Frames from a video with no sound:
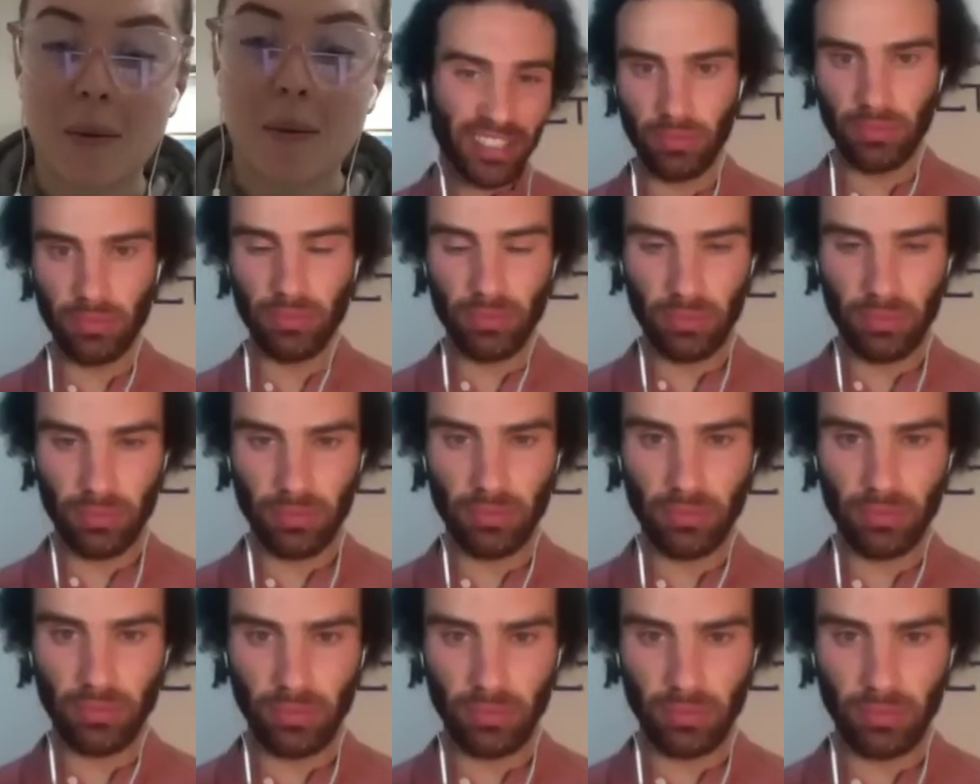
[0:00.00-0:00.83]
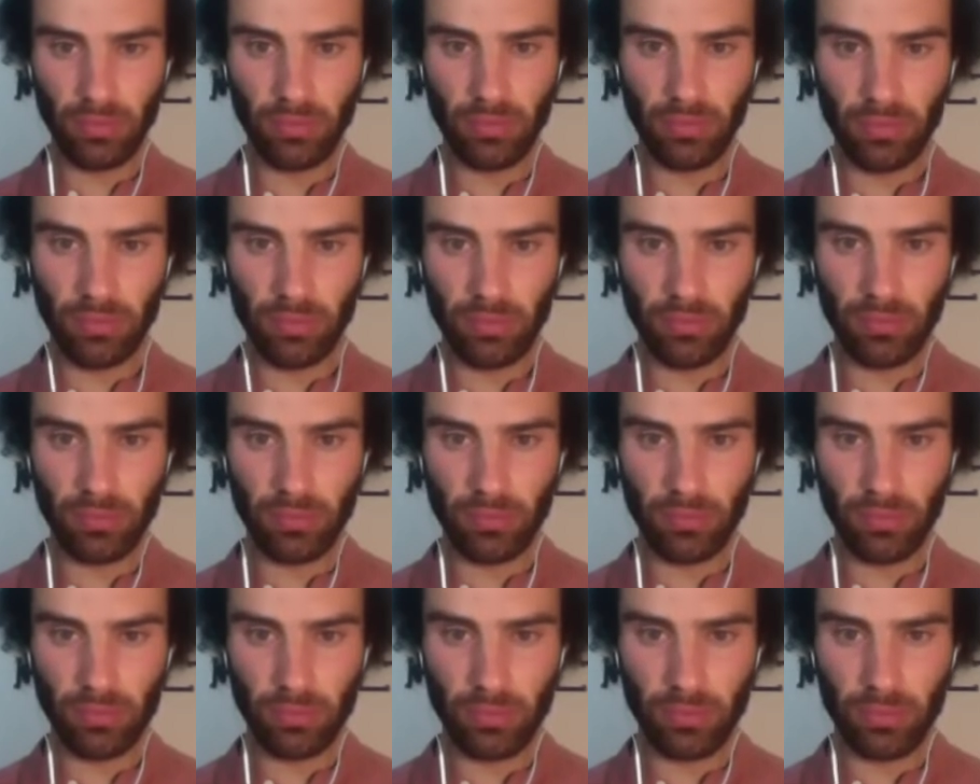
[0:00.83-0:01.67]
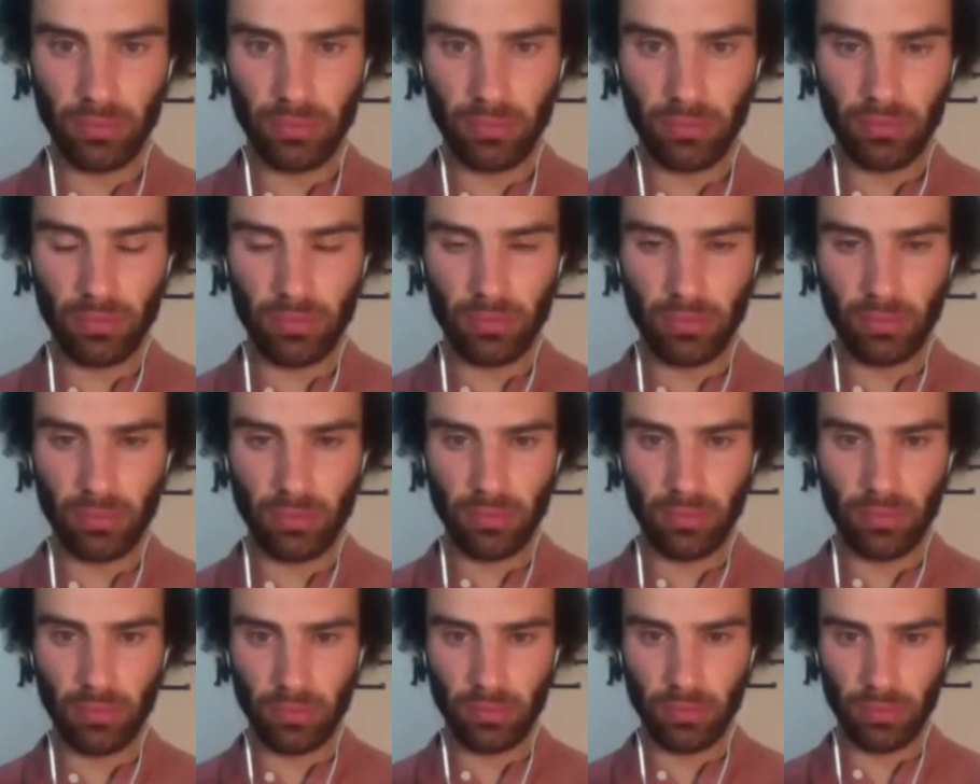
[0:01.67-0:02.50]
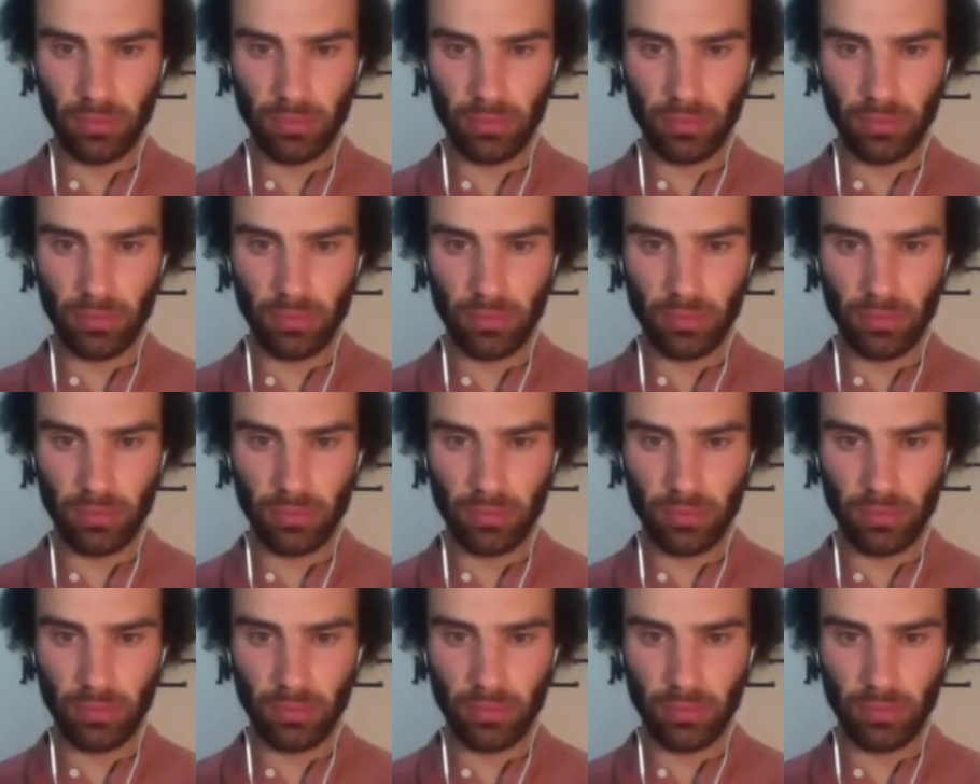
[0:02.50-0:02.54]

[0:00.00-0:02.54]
But I